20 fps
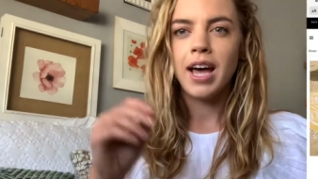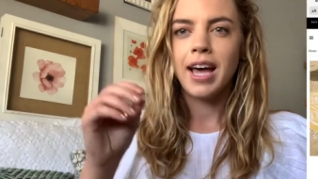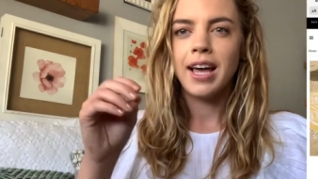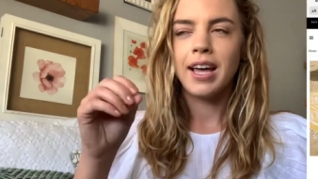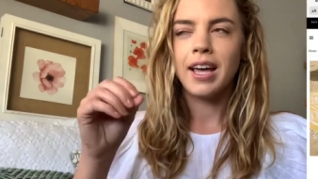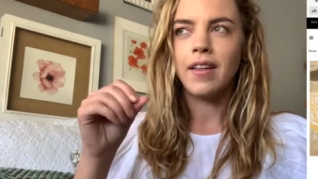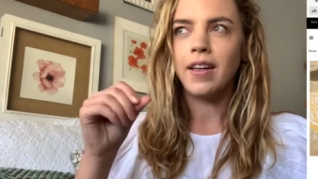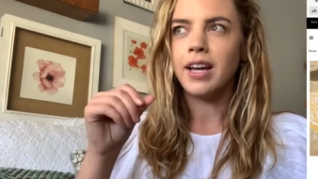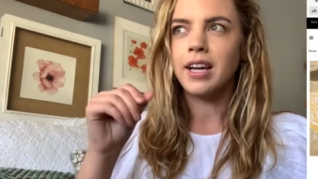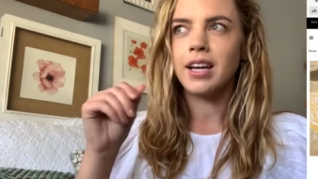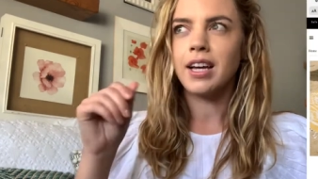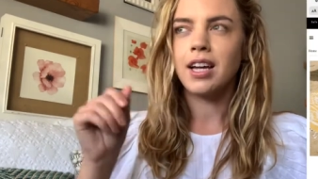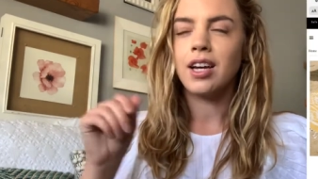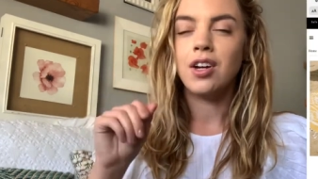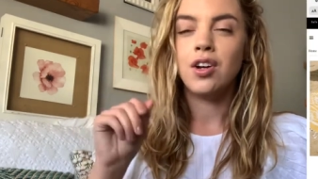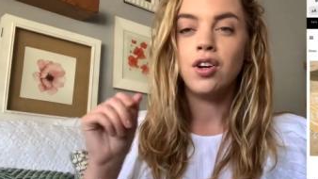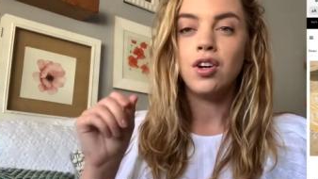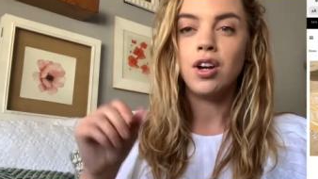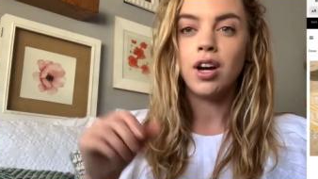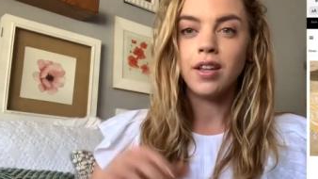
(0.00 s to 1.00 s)
Like
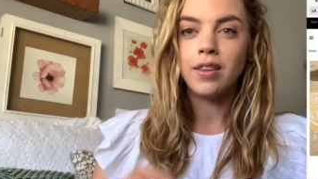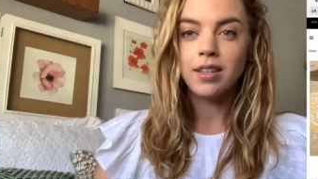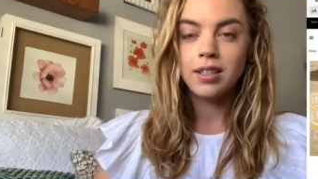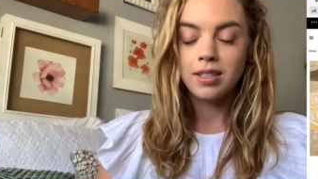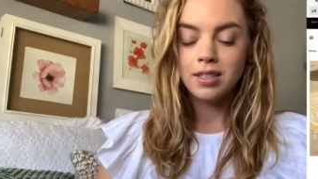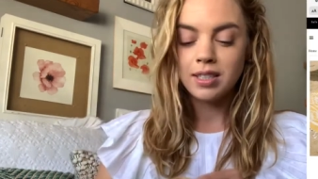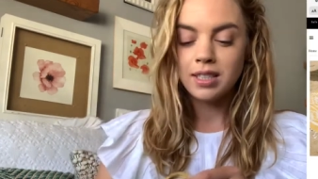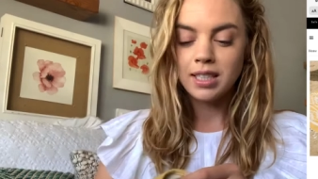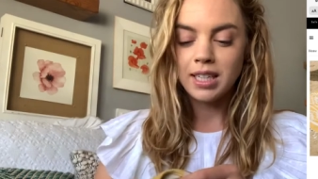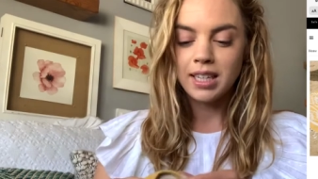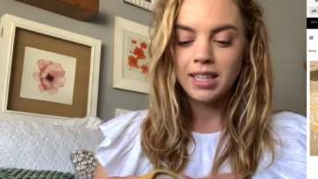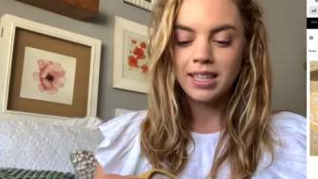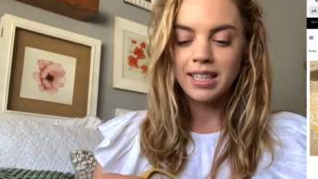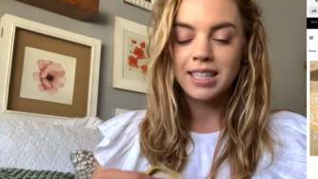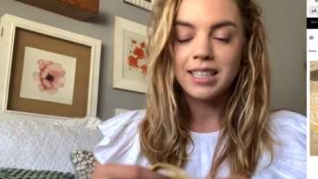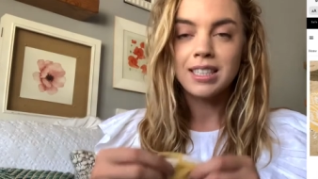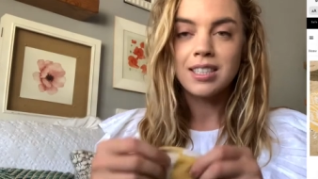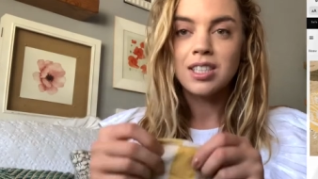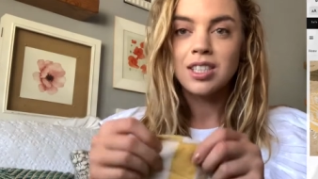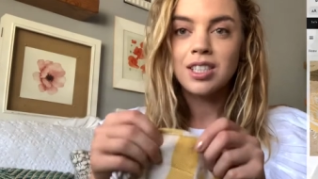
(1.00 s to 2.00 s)
none of the sand
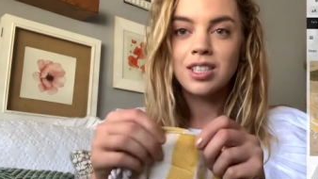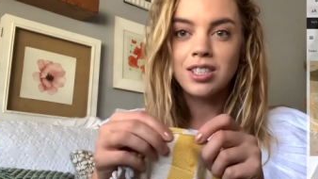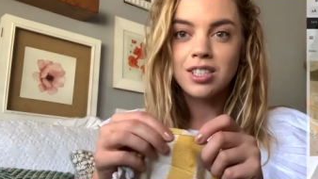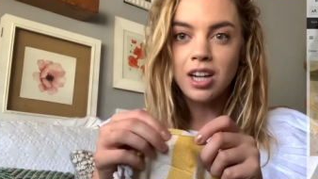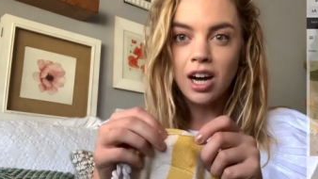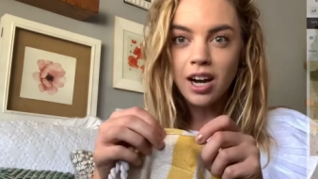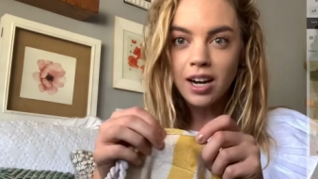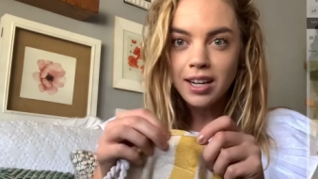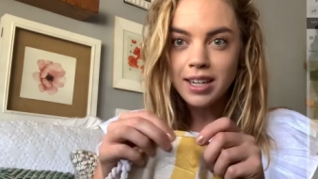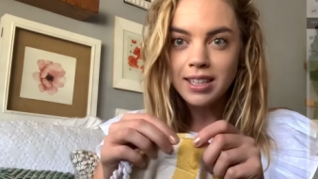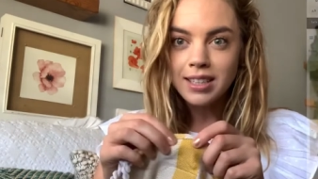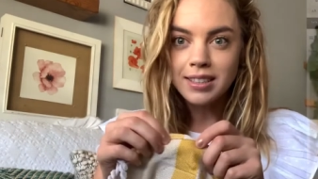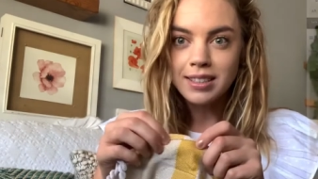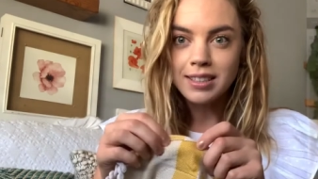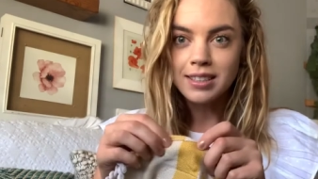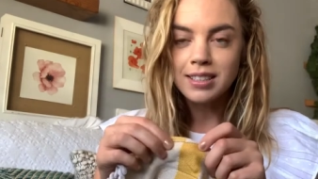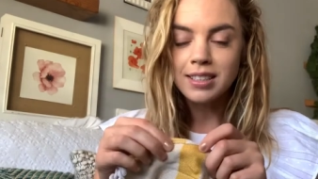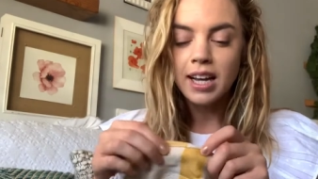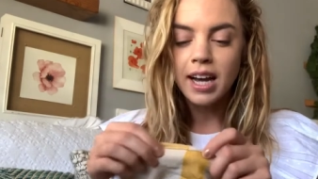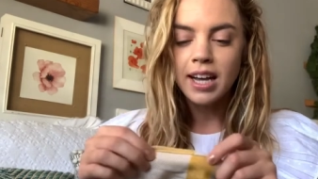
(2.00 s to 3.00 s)
gets stuck
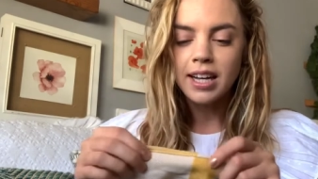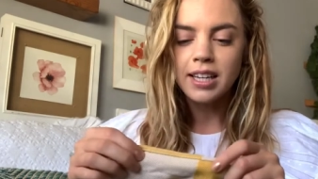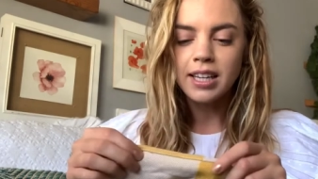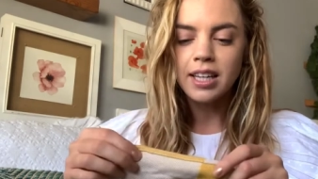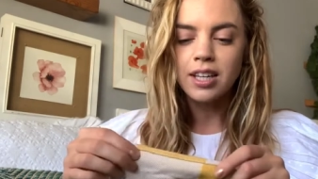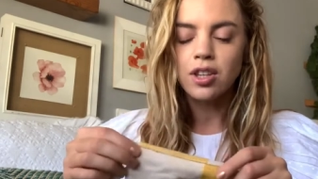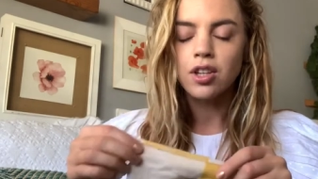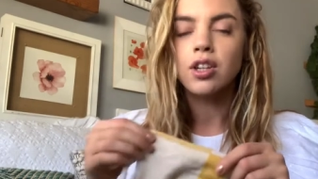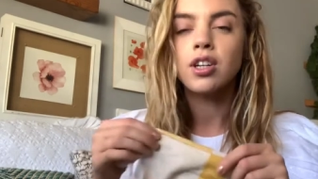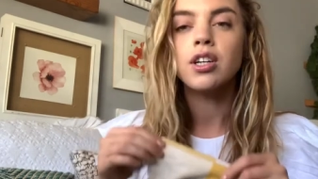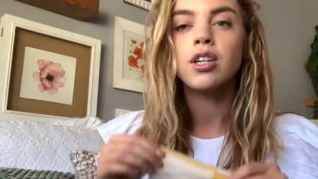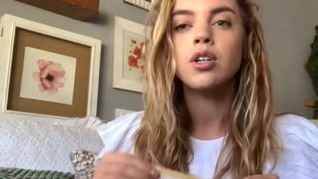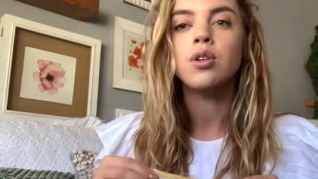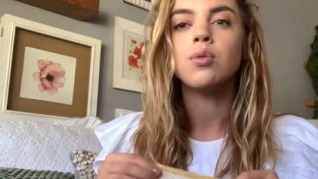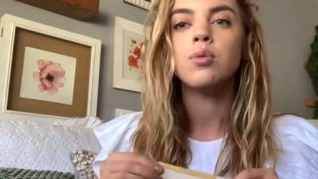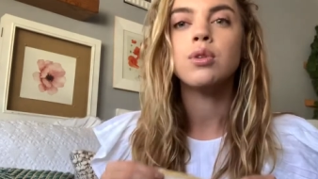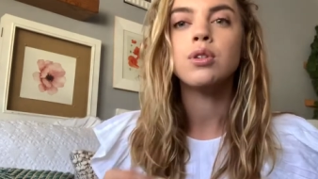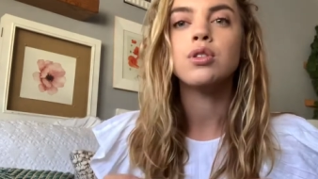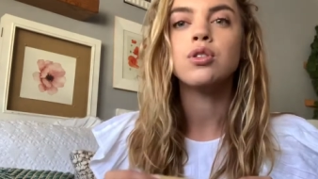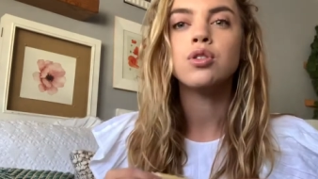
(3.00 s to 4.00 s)
inside either. It
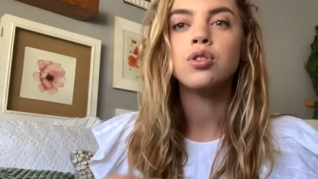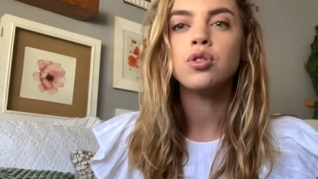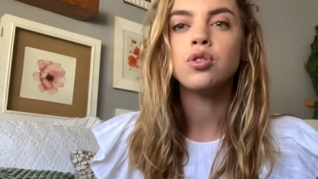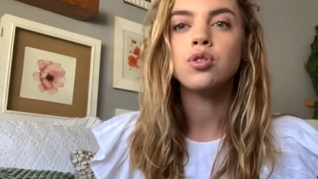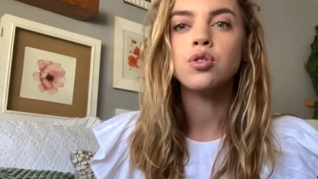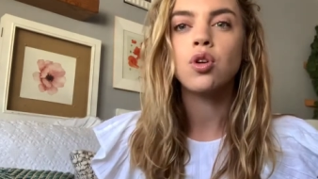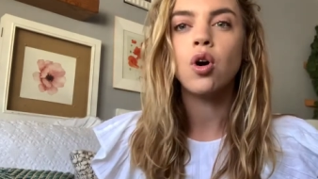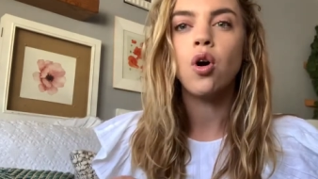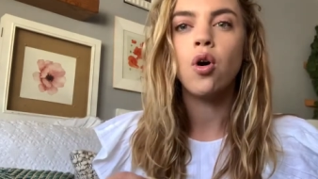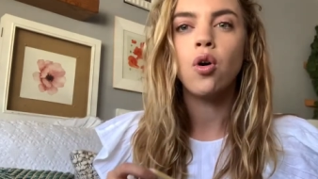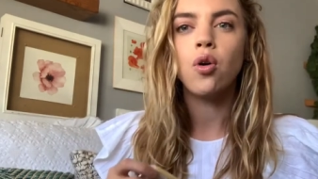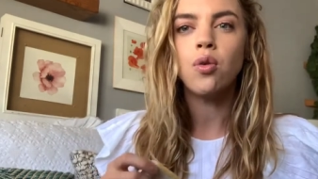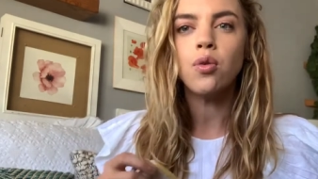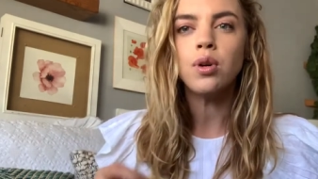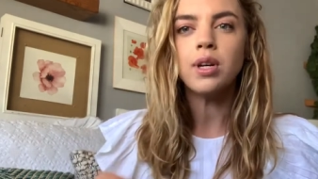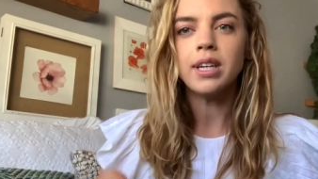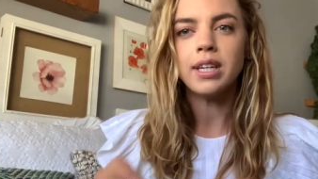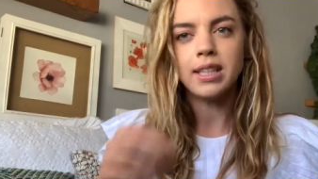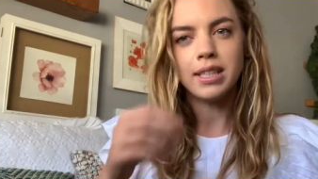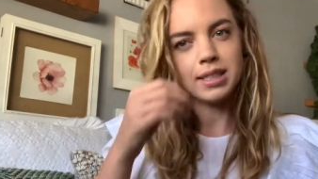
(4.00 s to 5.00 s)
was so
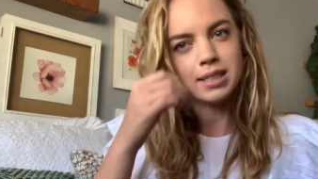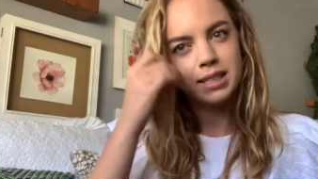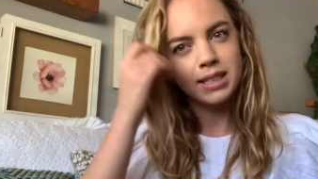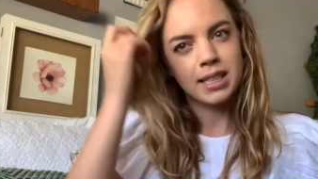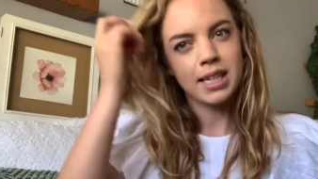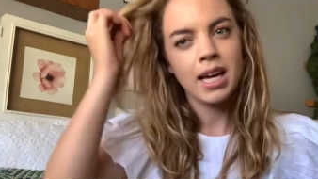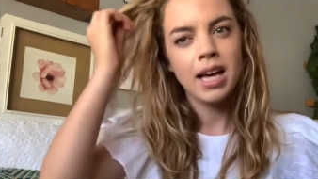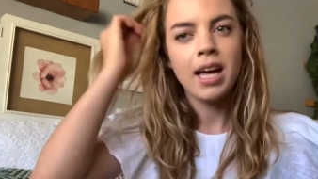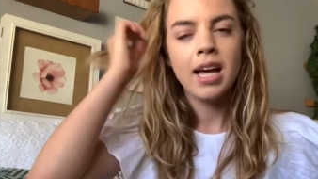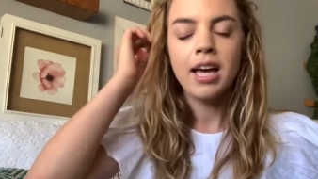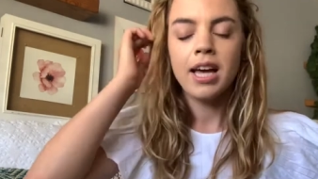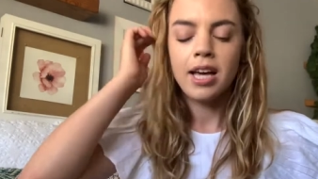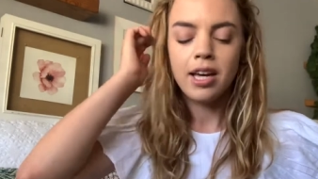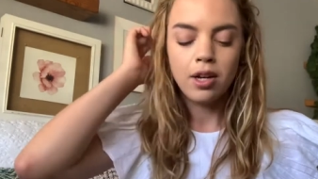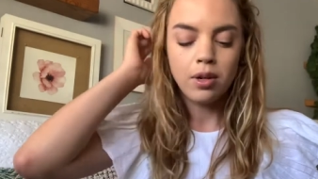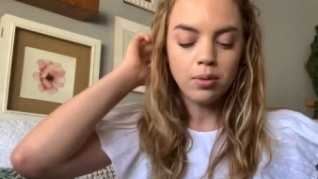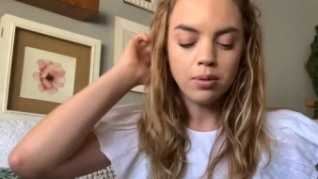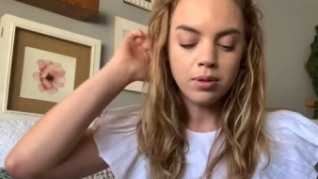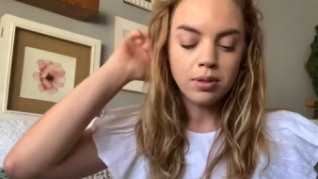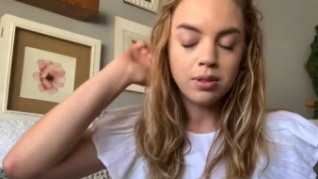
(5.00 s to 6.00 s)
easy. It
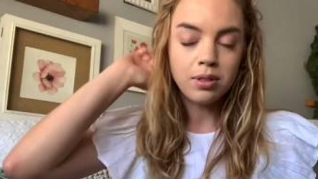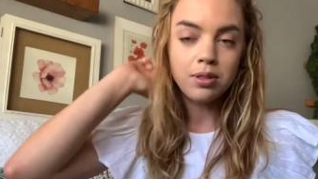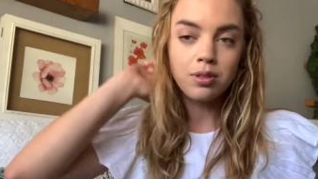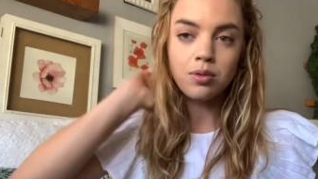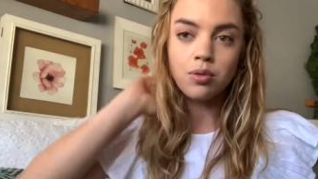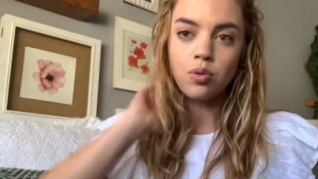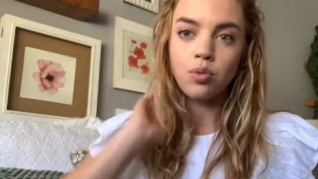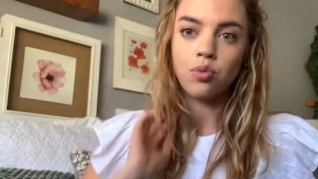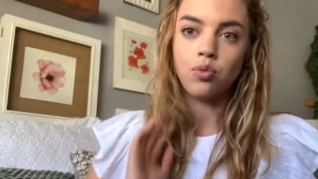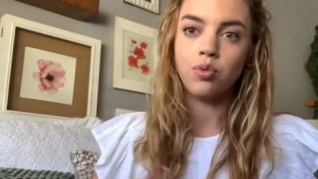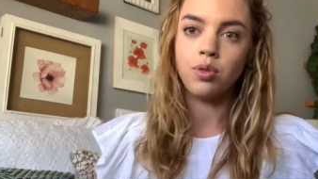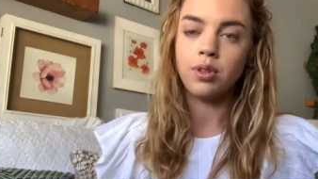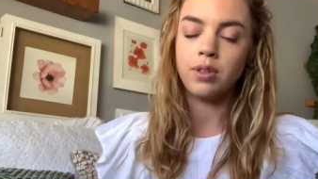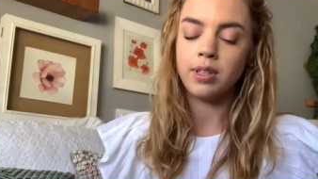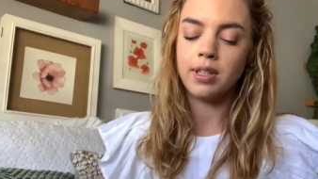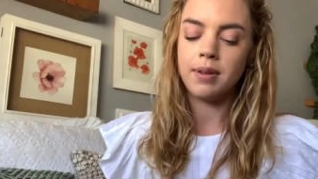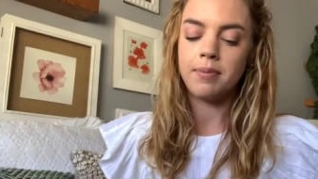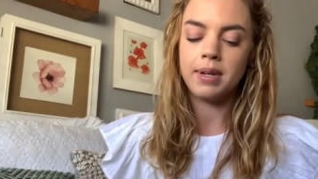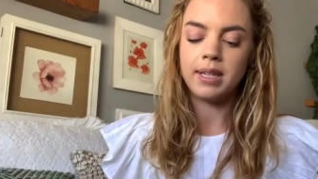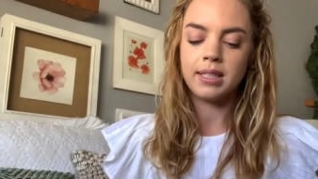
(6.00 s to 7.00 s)
was really
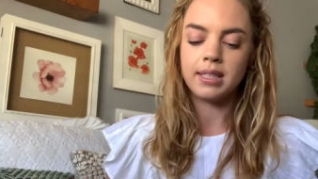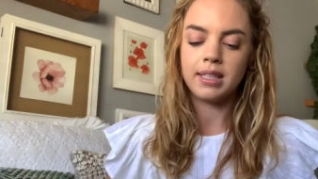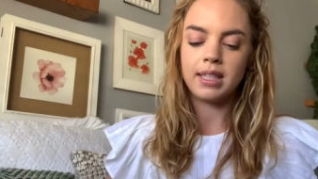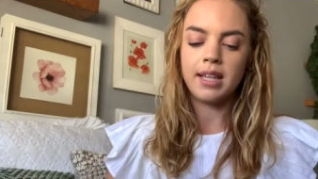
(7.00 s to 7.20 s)
amazing.